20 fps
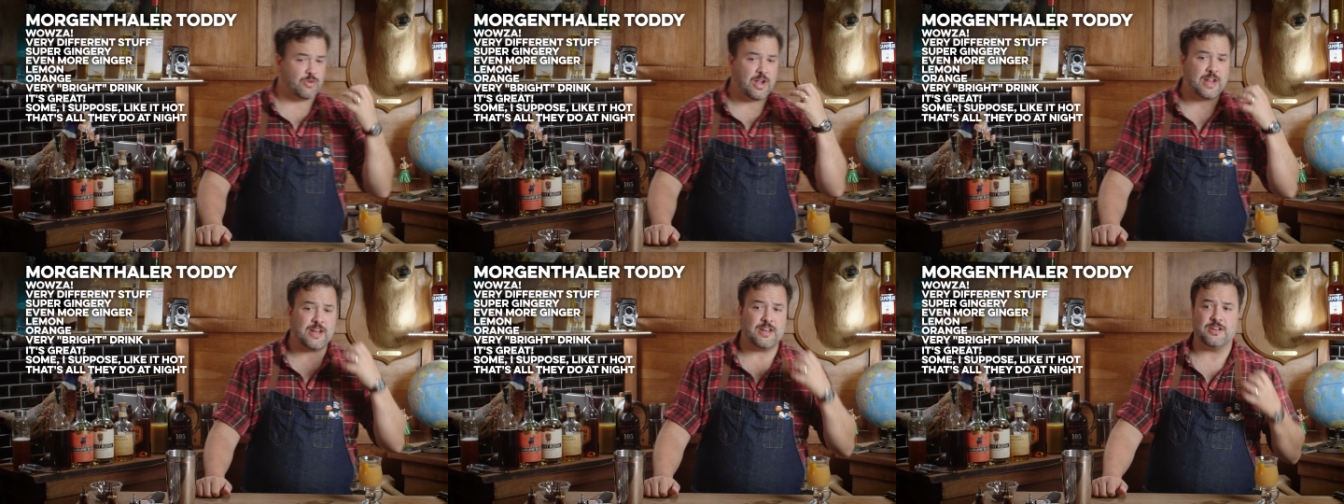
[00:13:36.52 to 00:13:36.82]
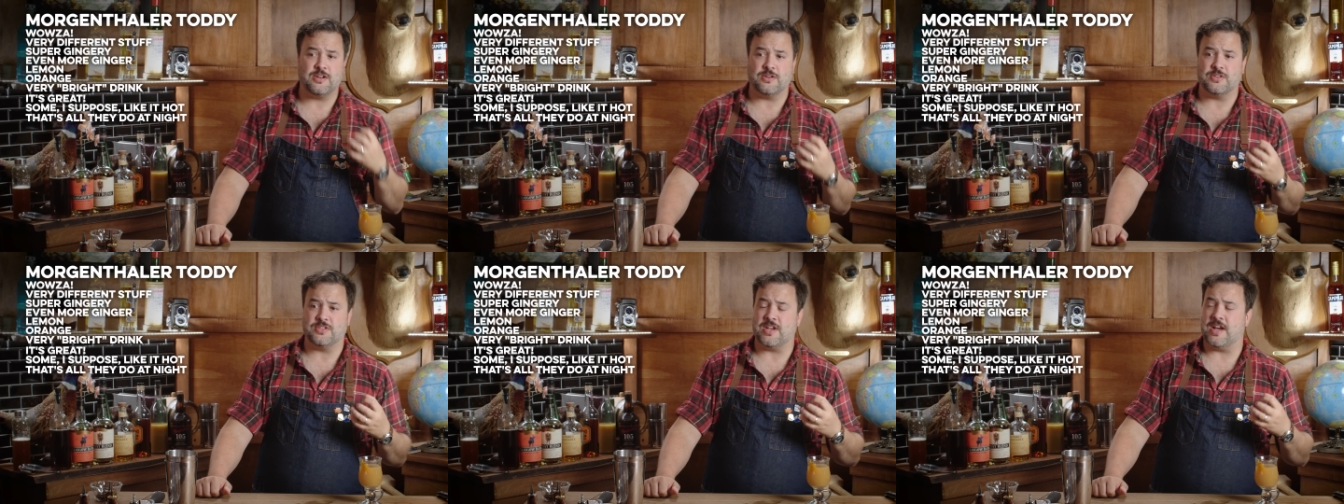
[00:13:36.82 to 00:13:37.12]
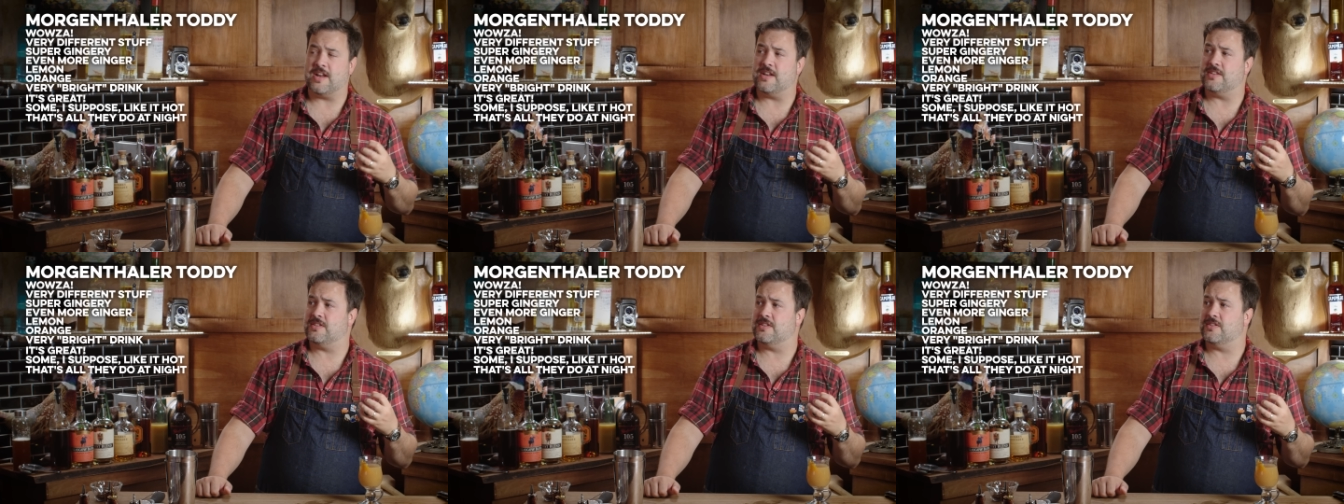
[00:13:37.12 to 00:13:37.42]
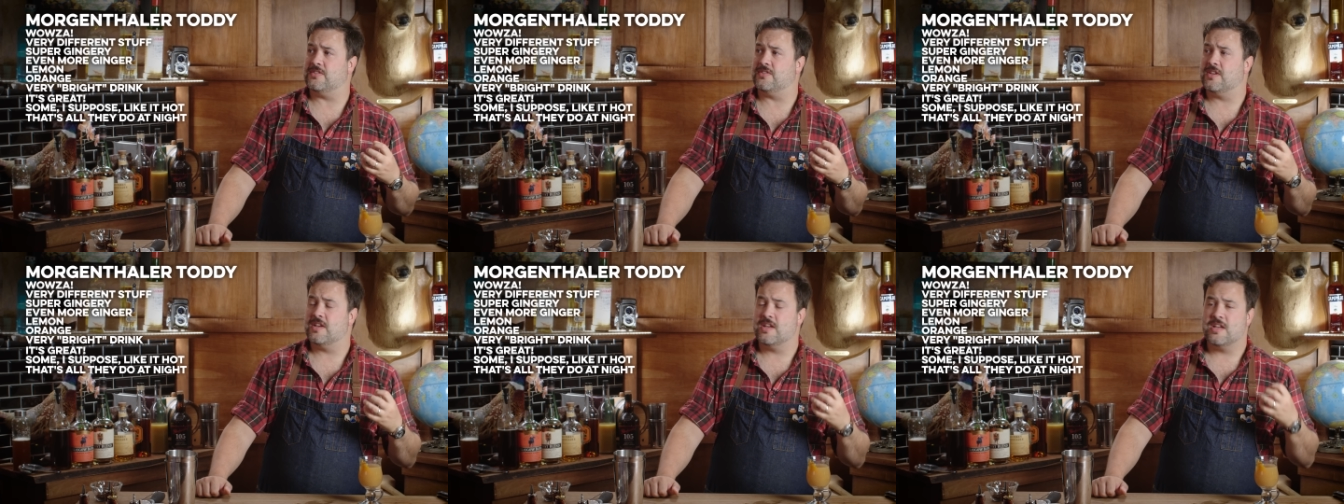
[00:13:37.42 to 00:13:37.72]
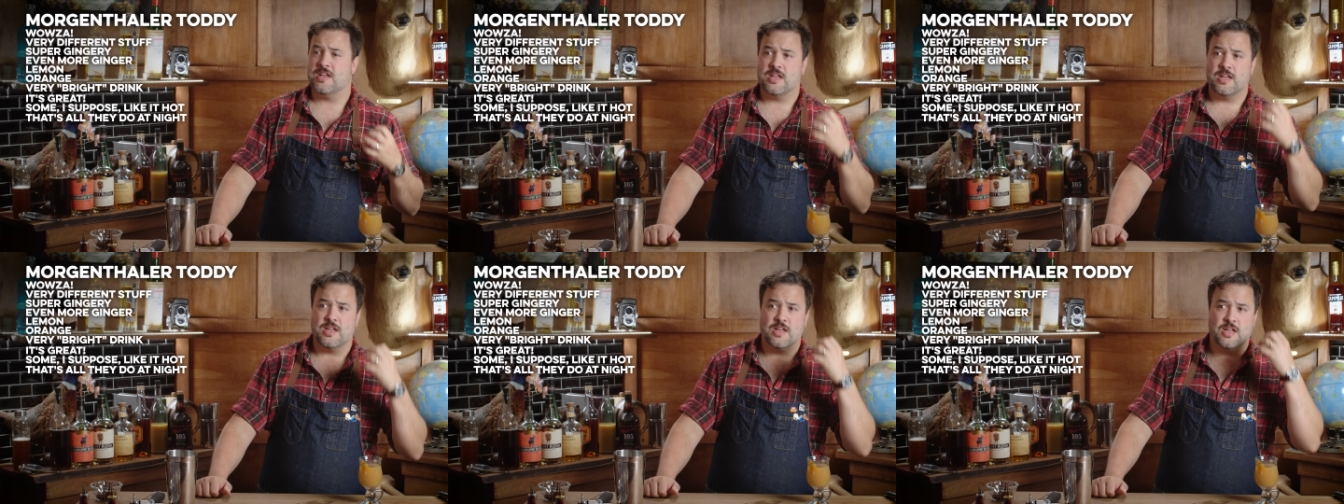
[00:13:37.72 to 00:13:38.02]
right into your sinuses,
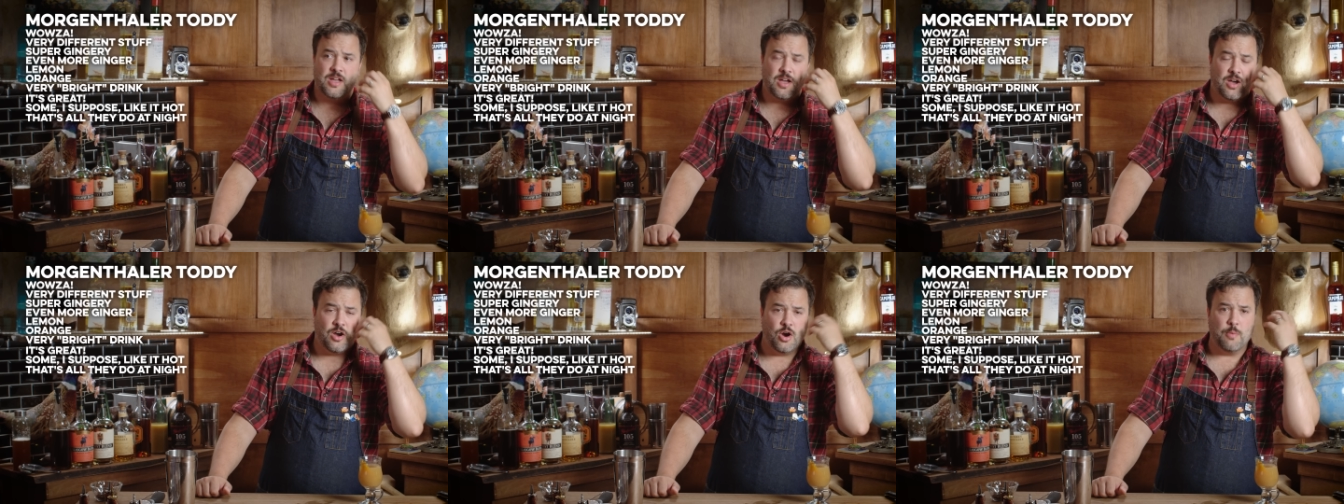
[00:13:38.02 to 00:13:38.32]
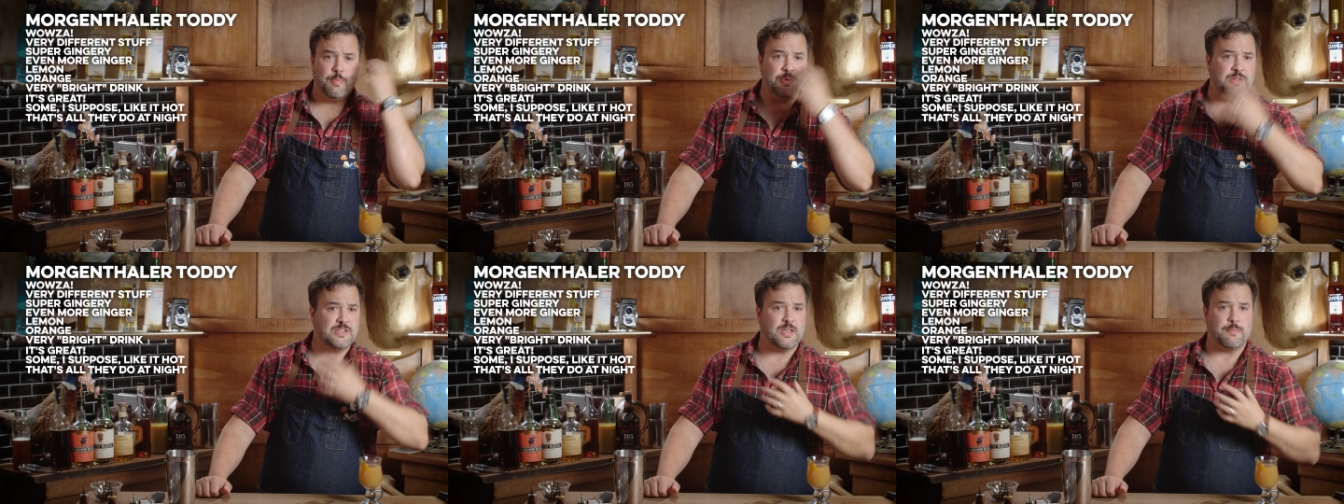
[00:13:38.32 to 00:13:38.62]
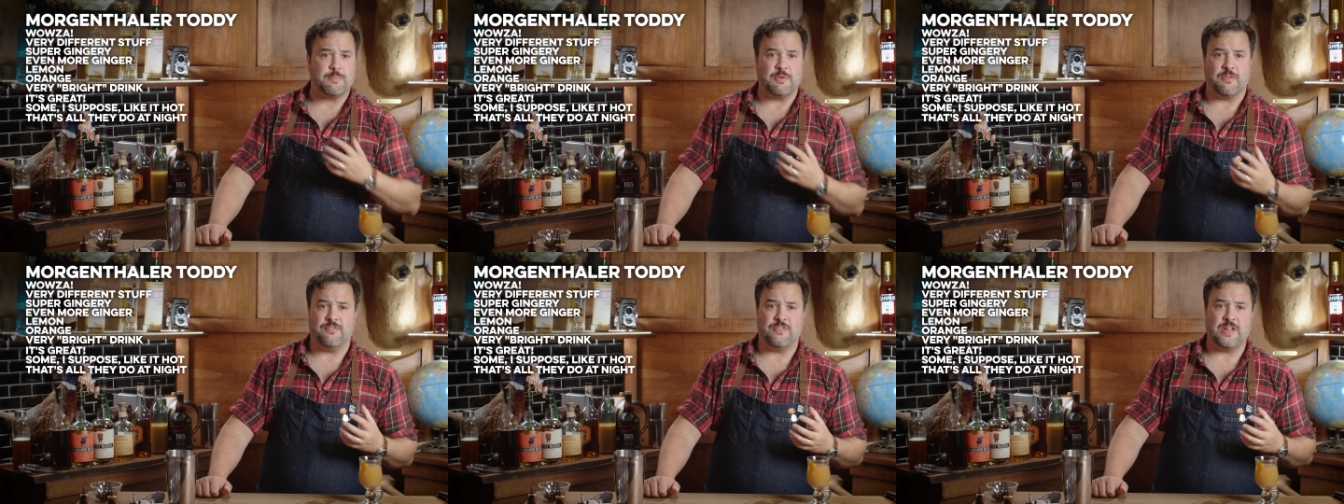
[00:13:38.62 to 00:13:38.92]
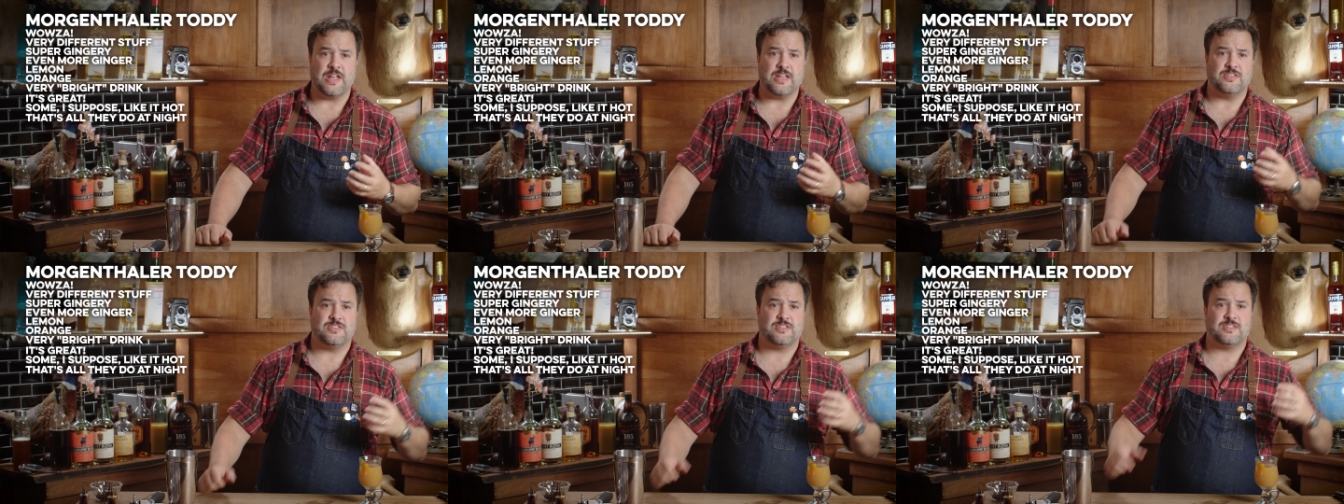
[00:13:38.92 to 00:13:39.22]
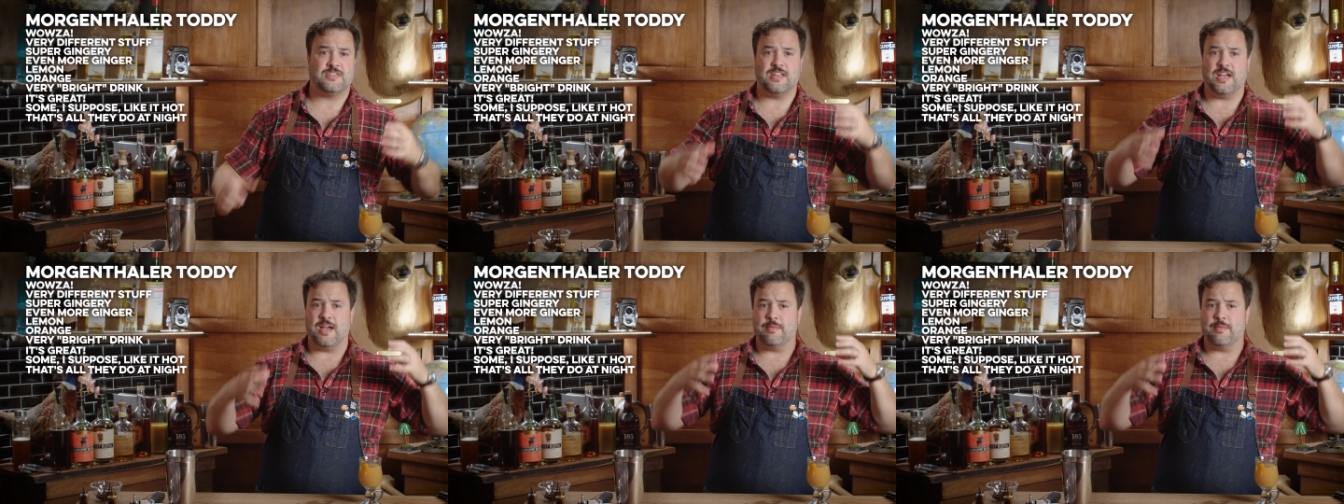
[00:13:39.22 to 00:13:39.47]
opens up your face.